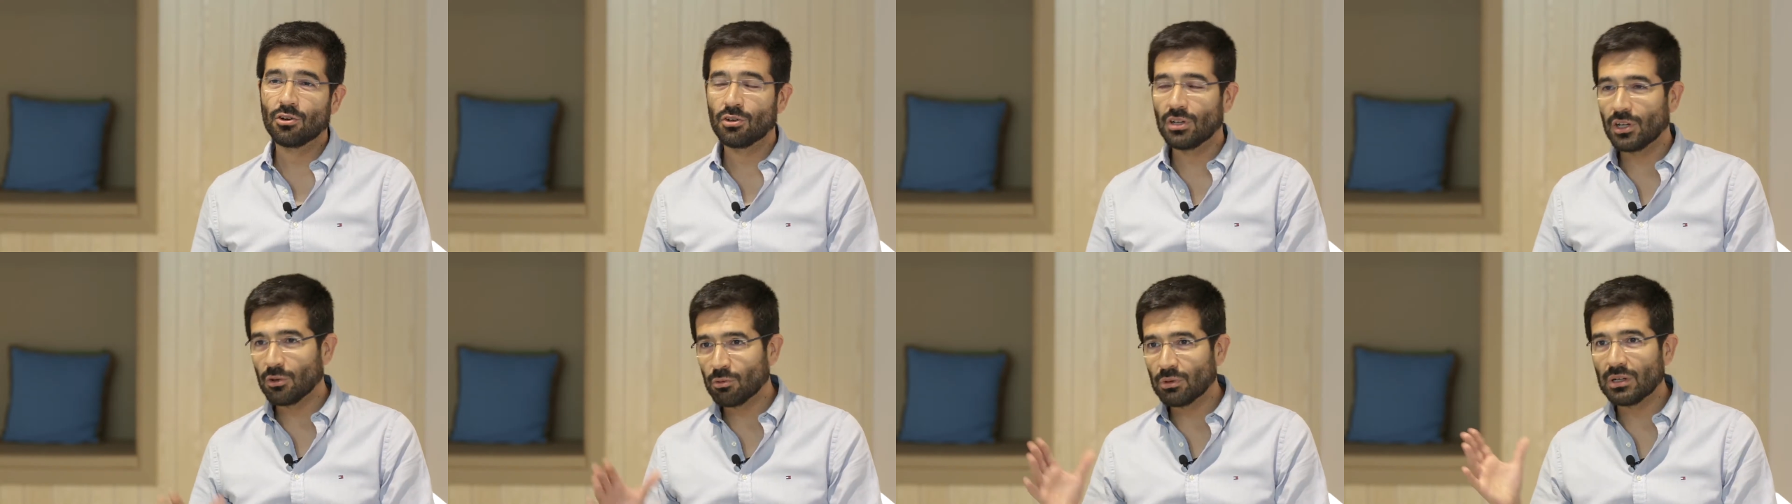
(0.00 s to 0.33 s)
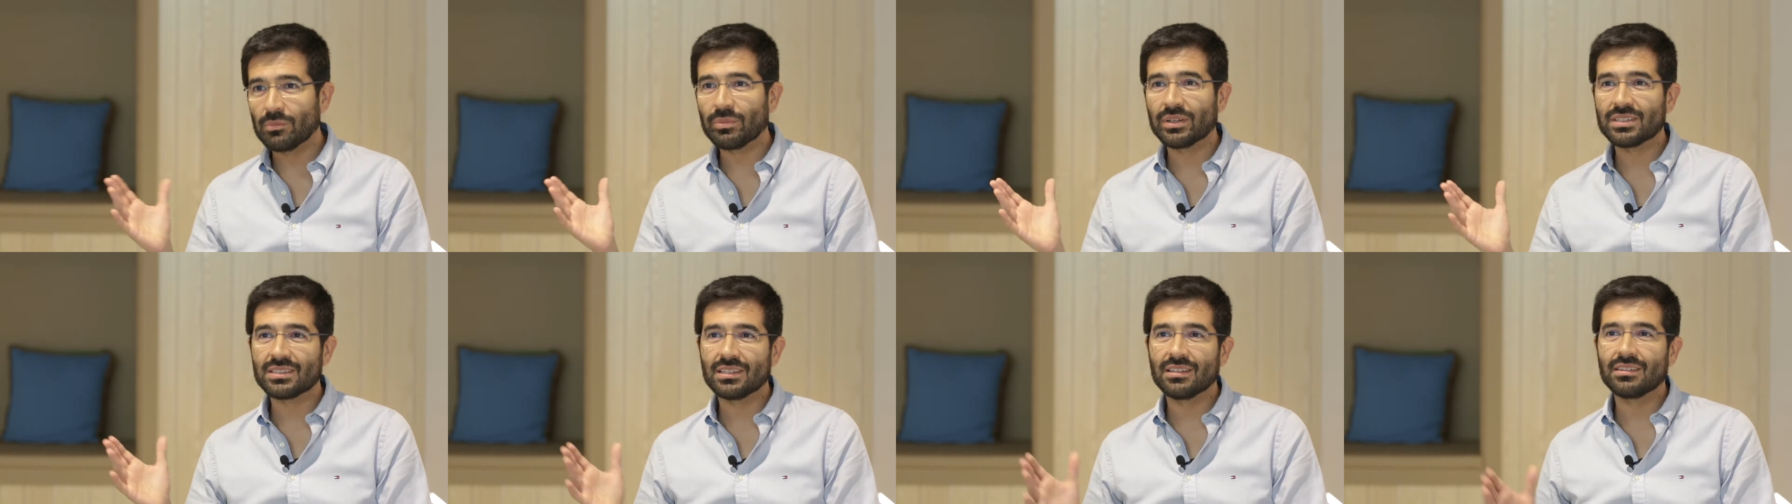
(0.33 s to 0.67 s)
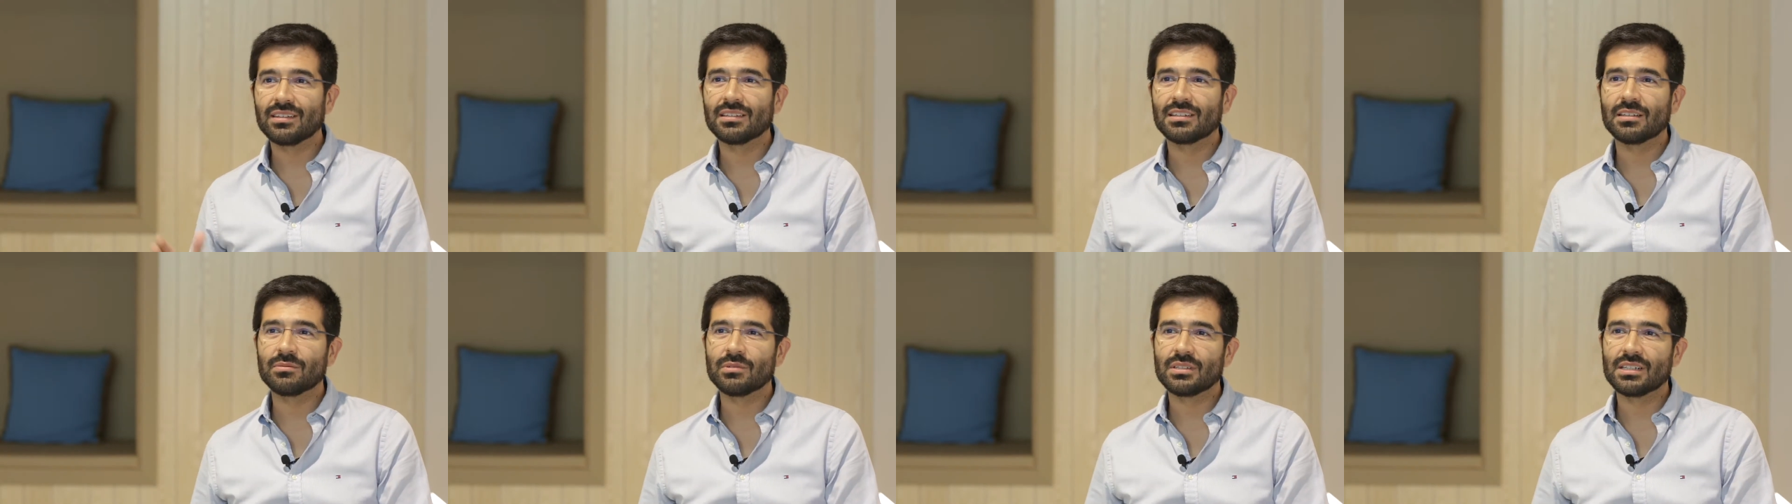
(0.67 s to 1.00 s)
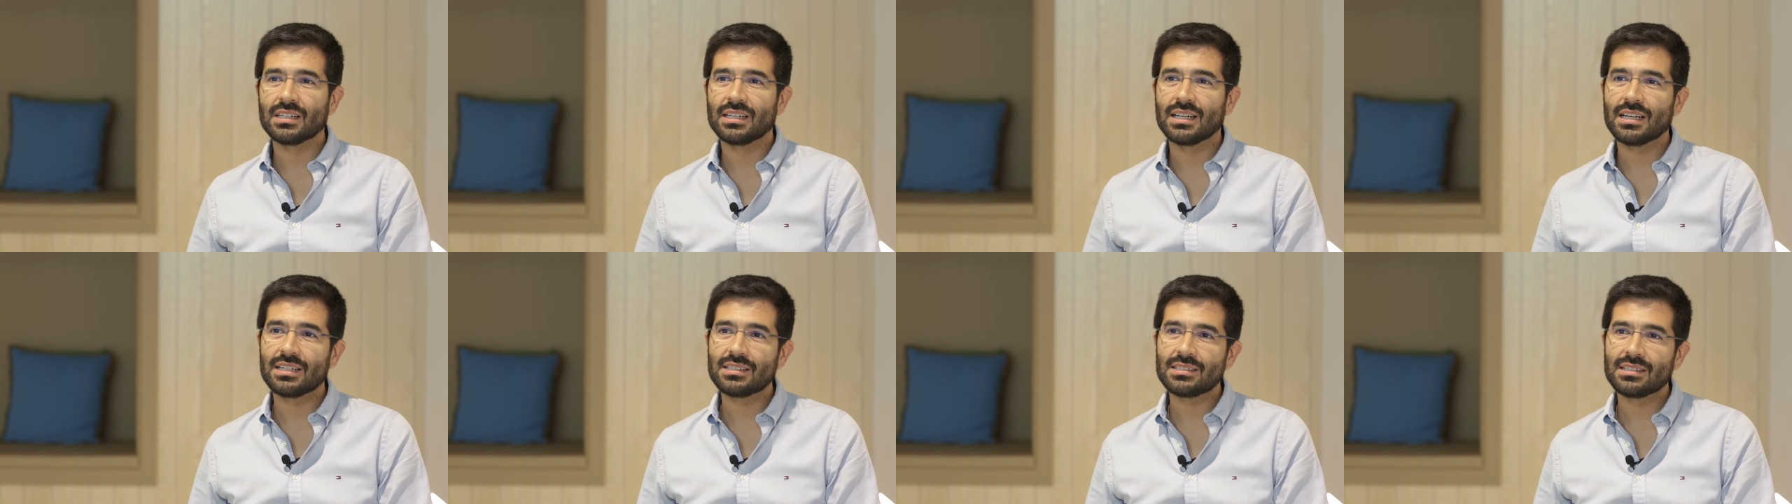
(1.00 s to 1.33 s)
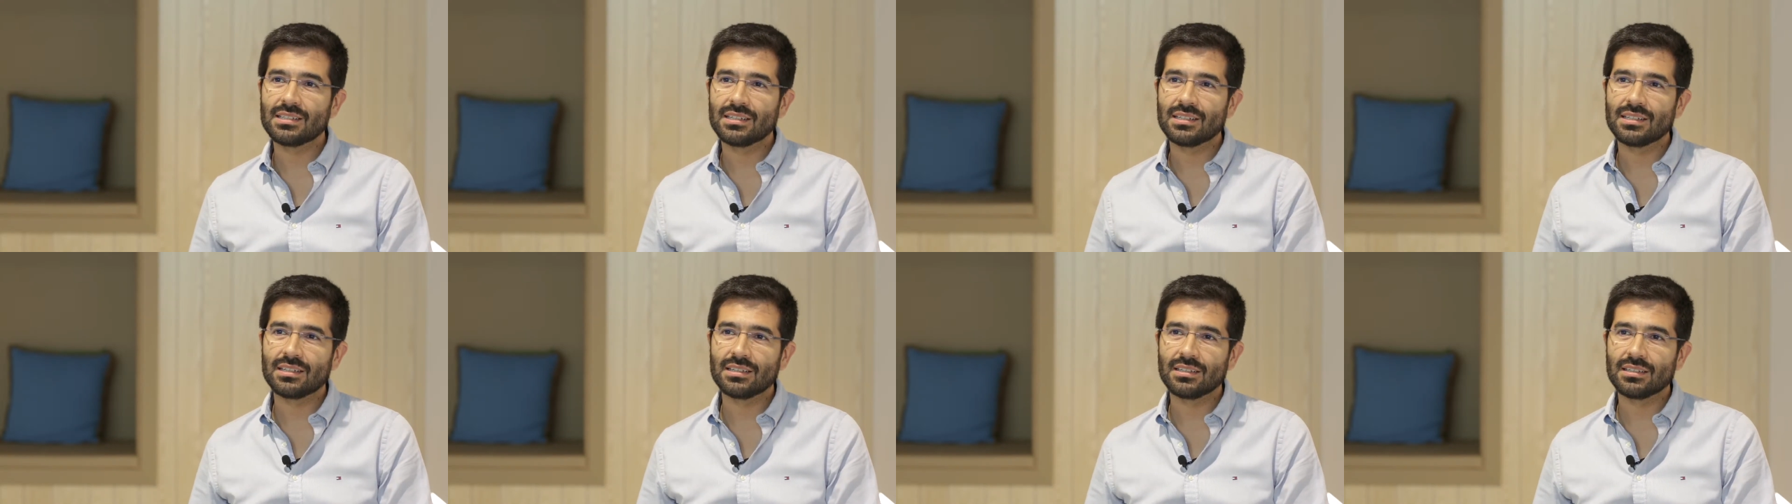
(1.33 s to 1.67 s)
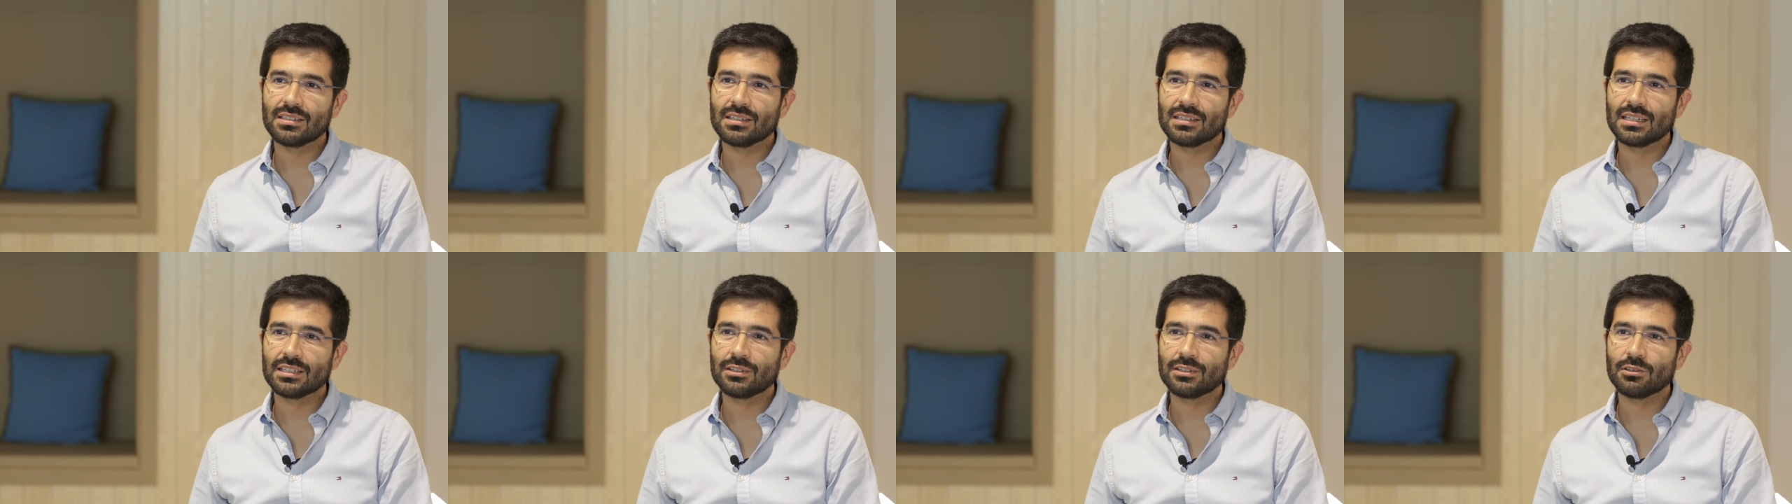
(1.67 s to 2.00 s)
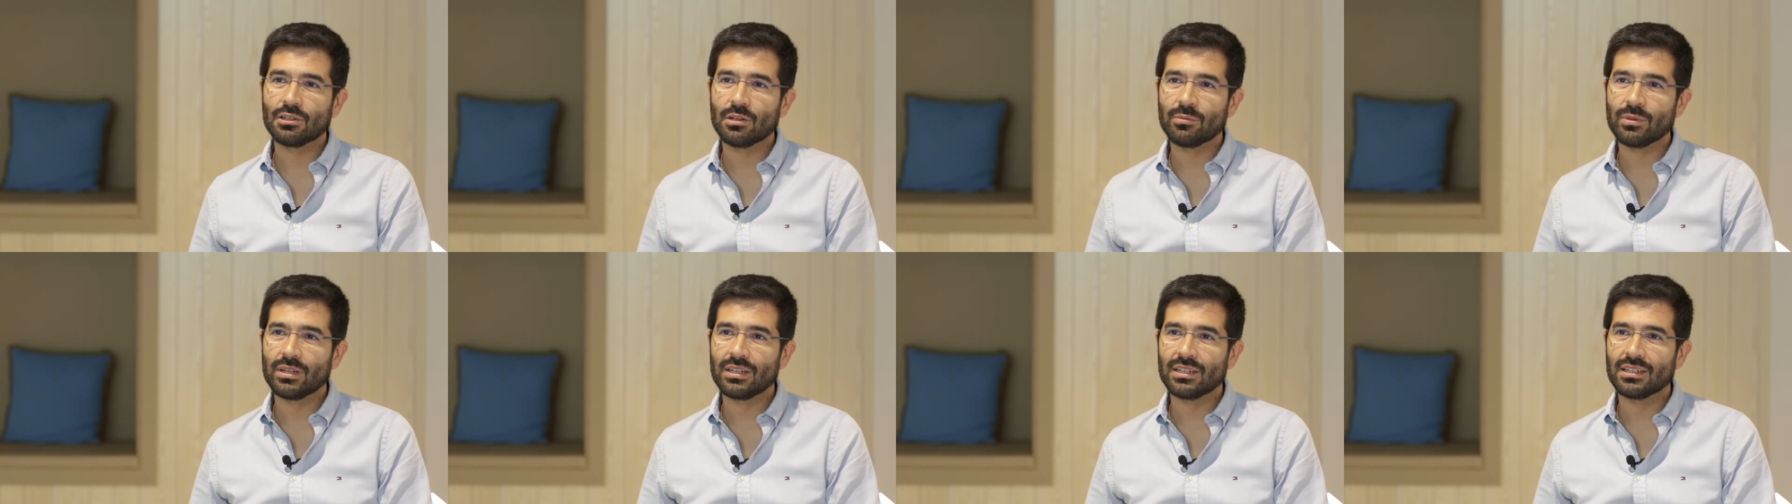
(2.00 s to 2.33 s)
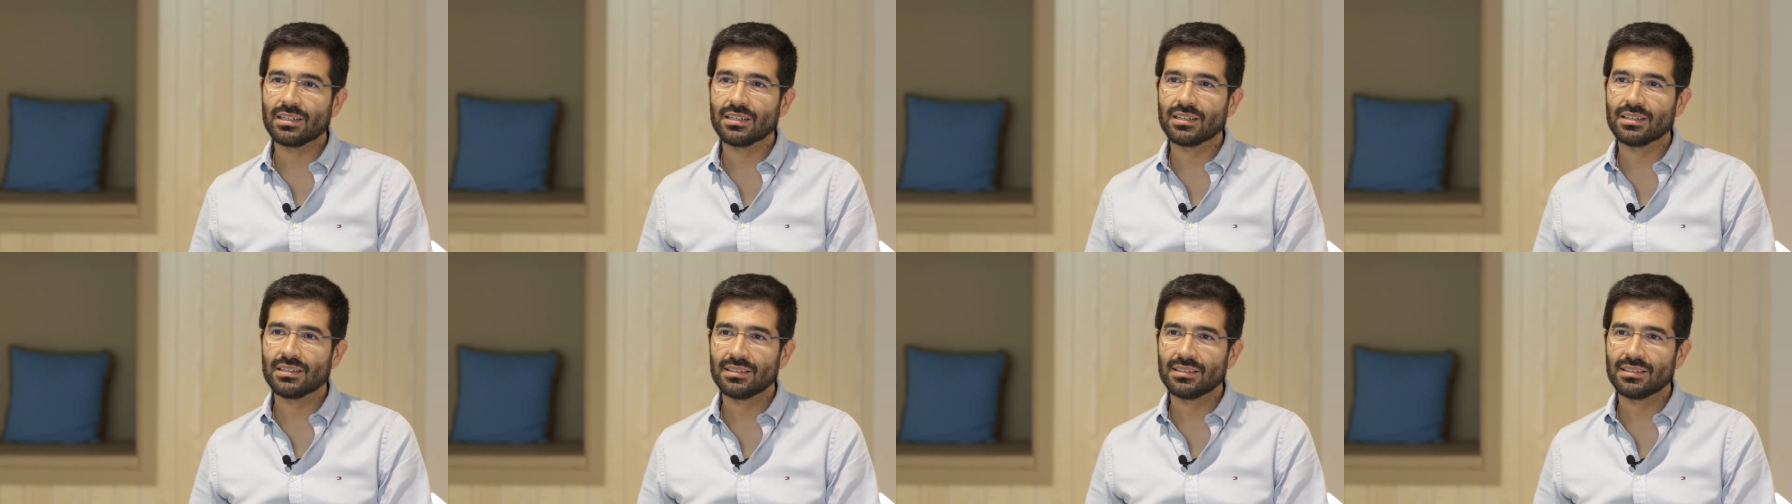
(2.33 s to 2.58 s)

and we have some presence in Asia and South